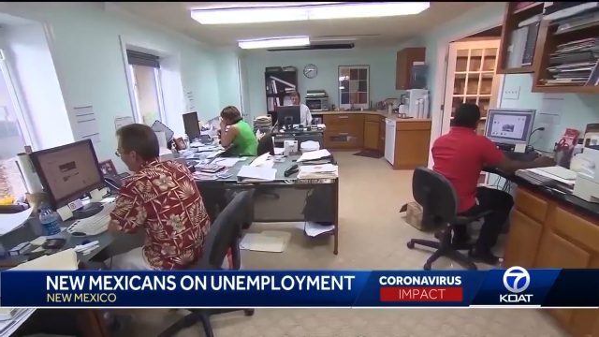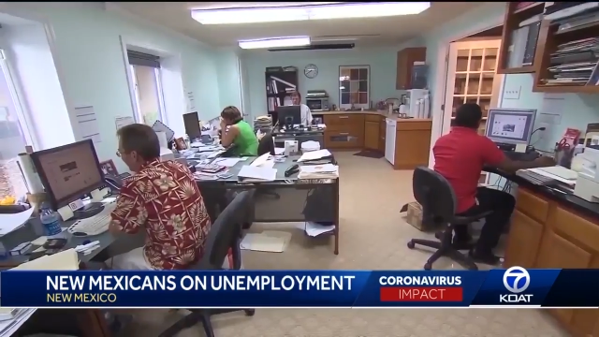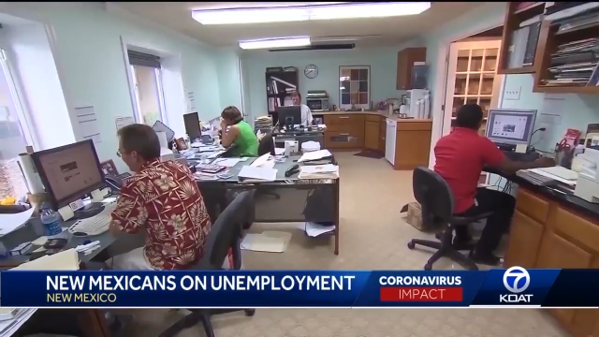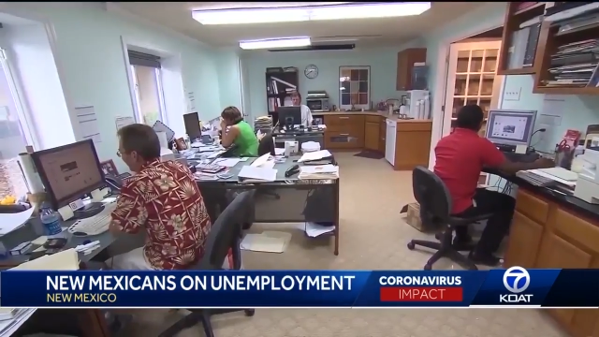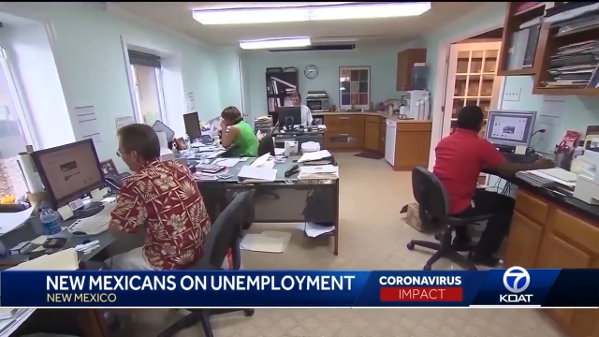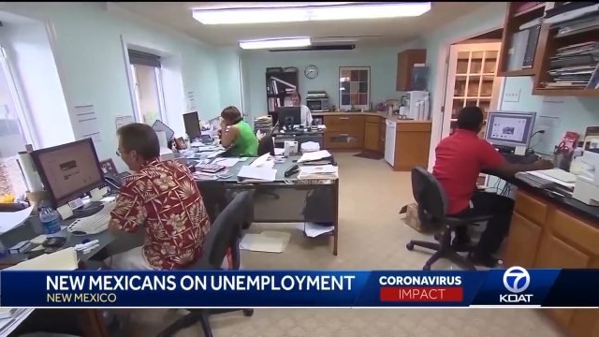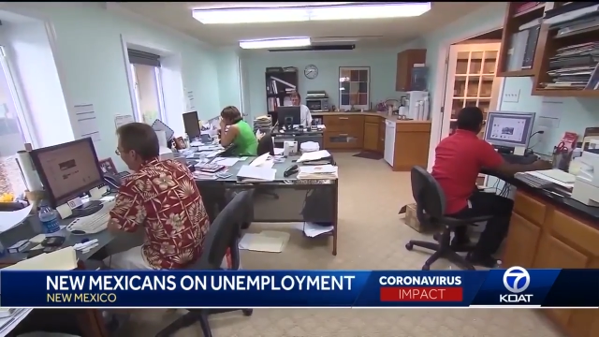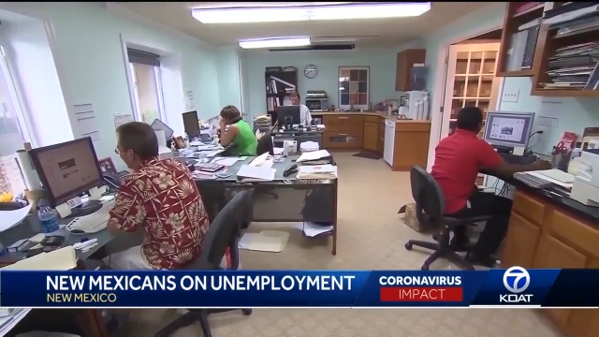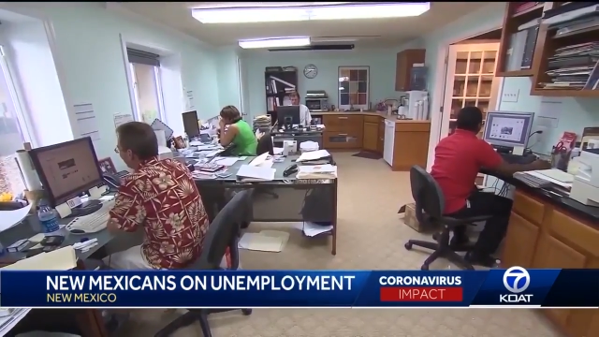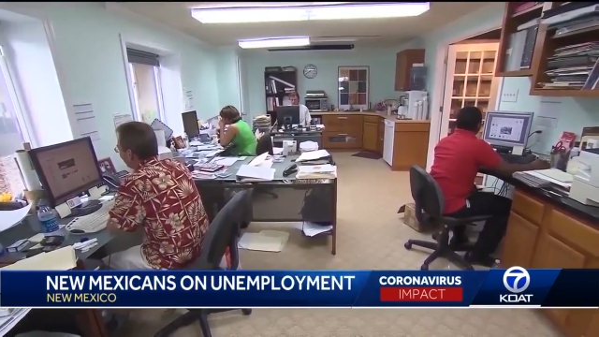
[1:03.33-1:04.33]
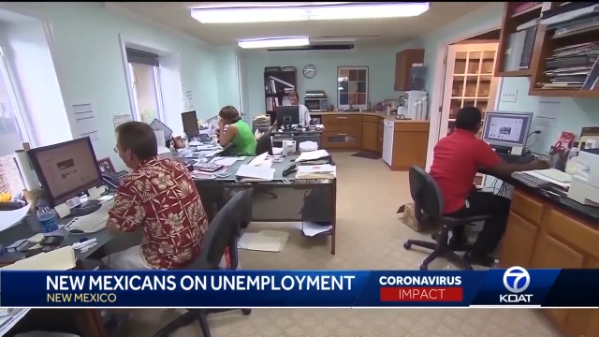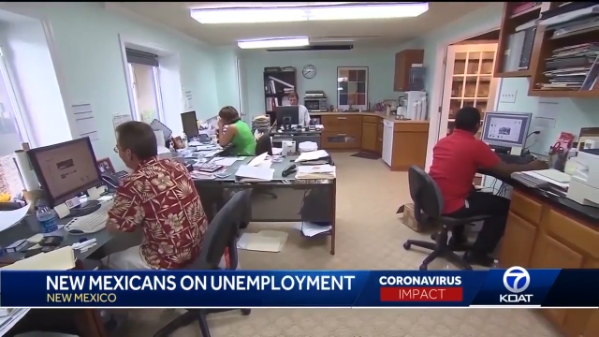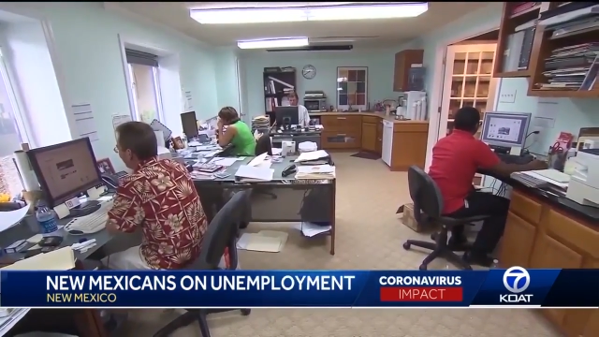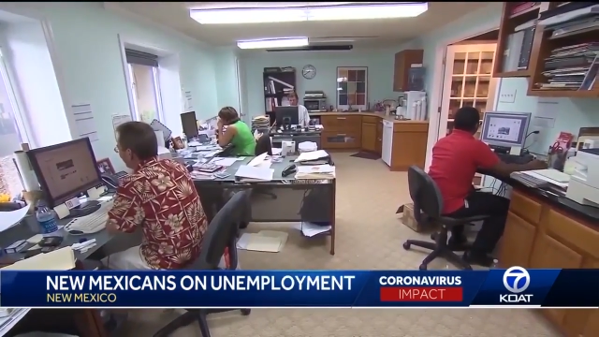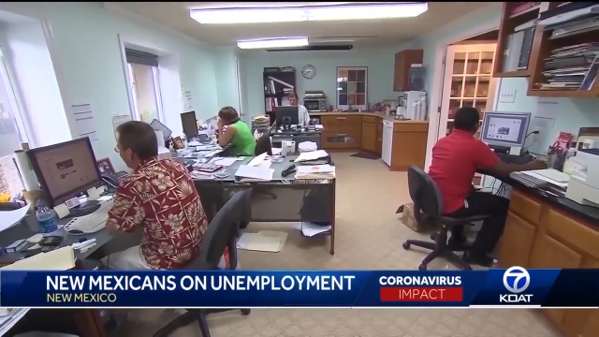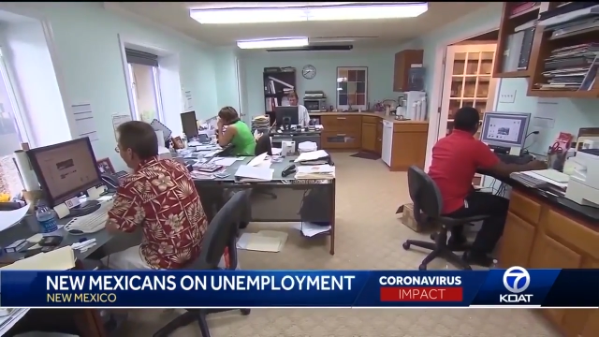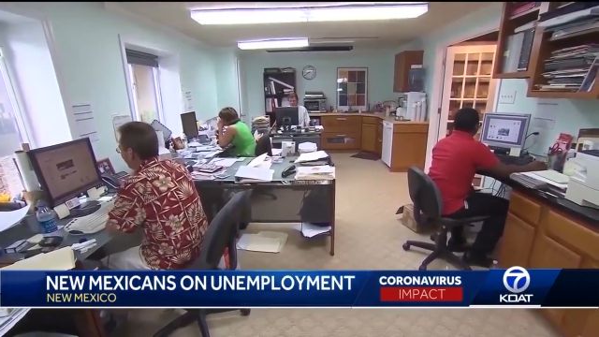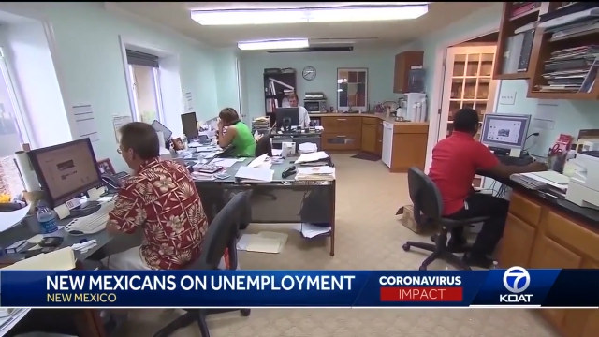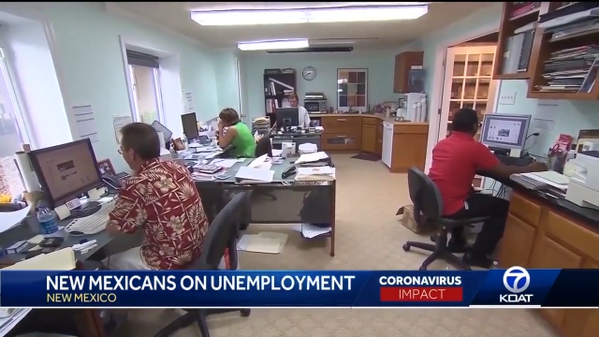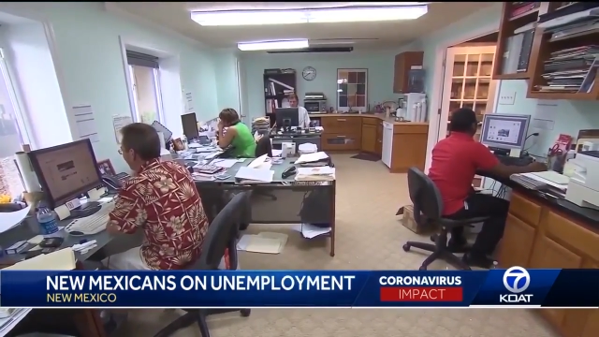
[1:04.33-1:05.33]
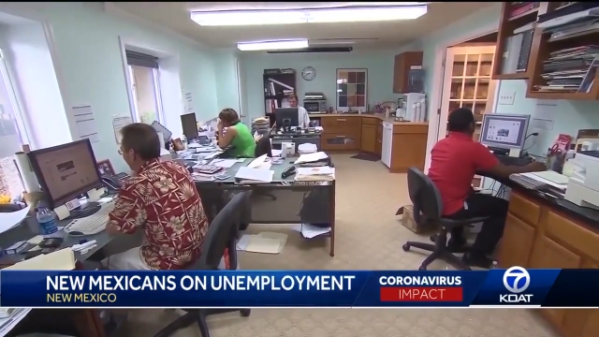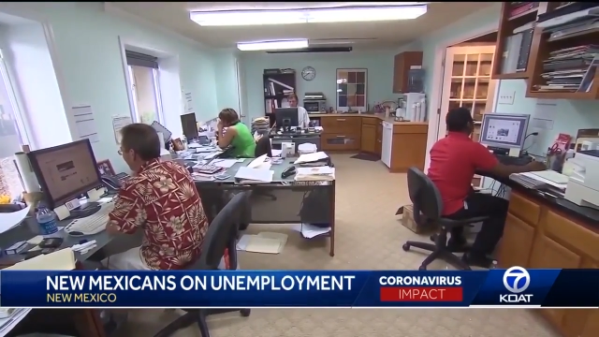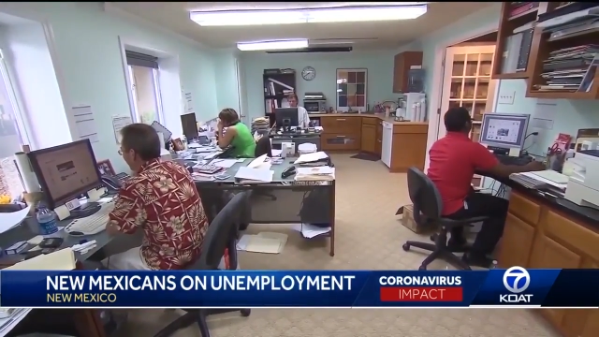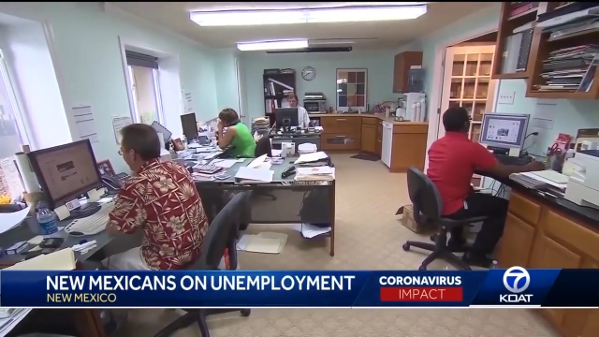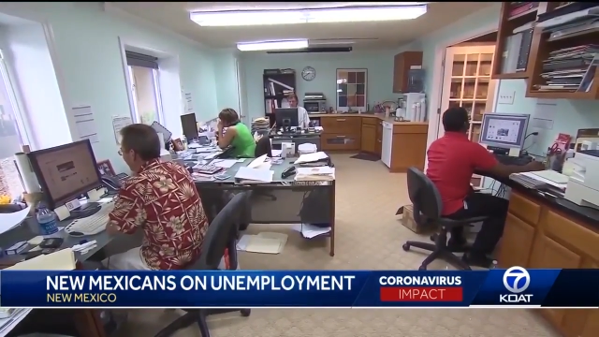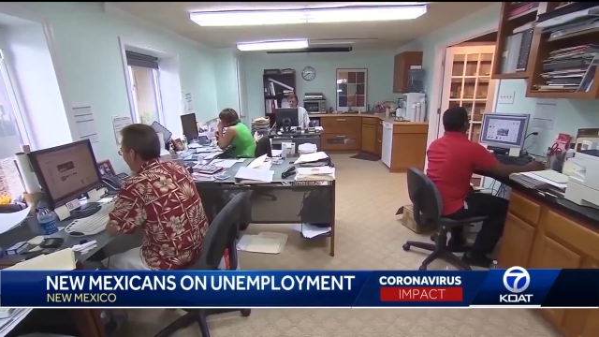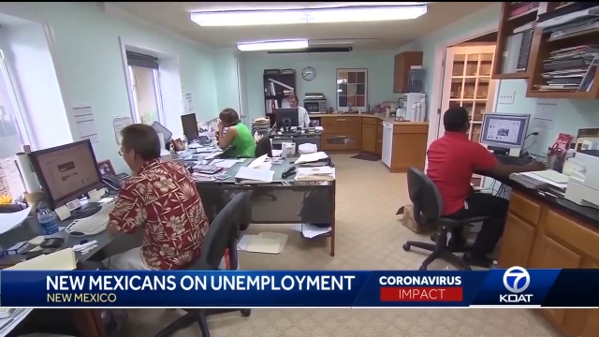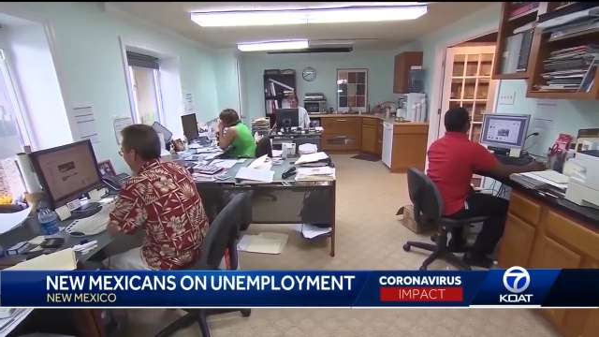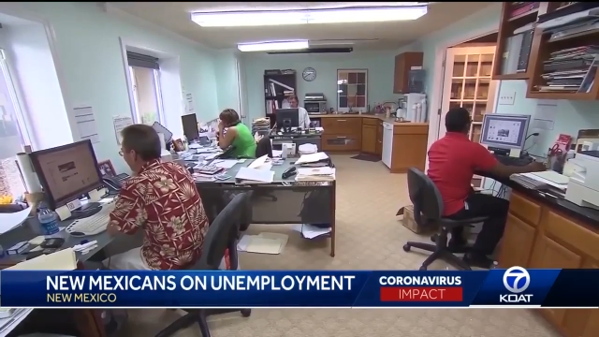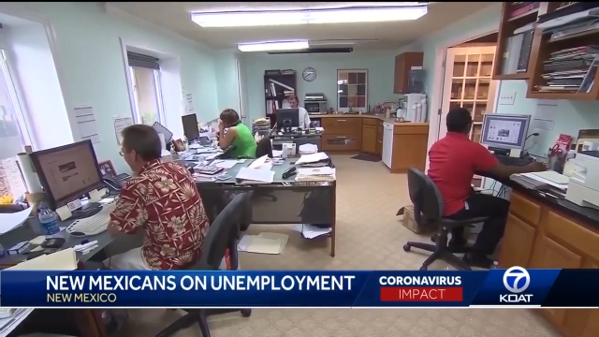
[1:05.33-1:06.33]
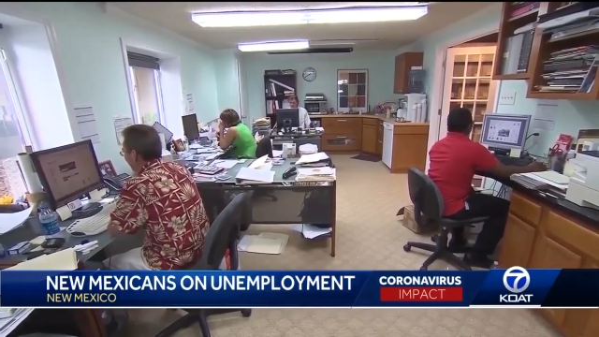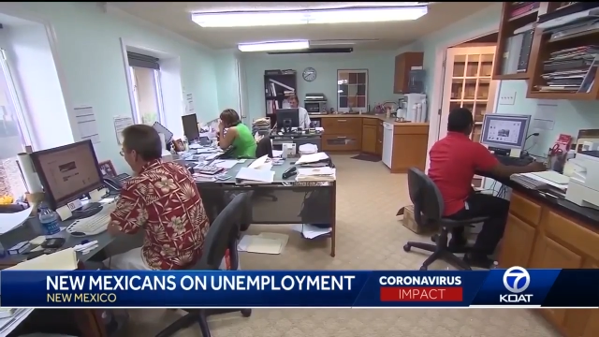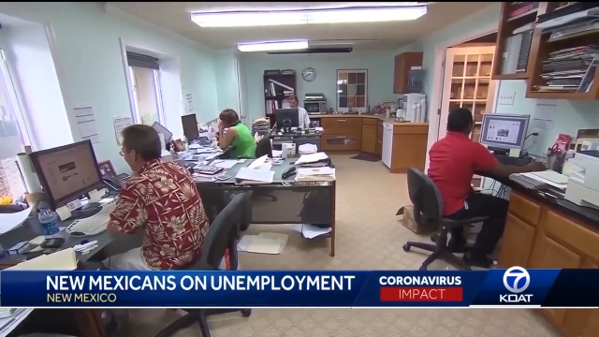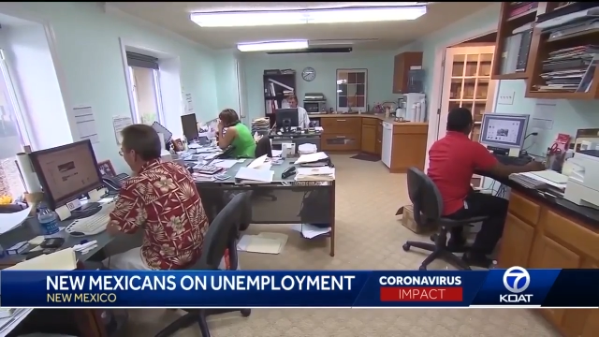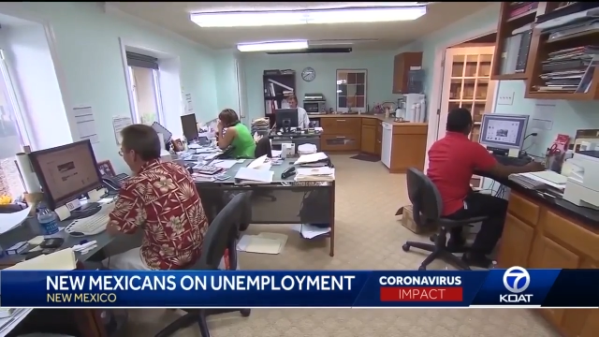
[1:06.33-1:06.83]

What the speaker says: No face is visible, so there are no lips to read.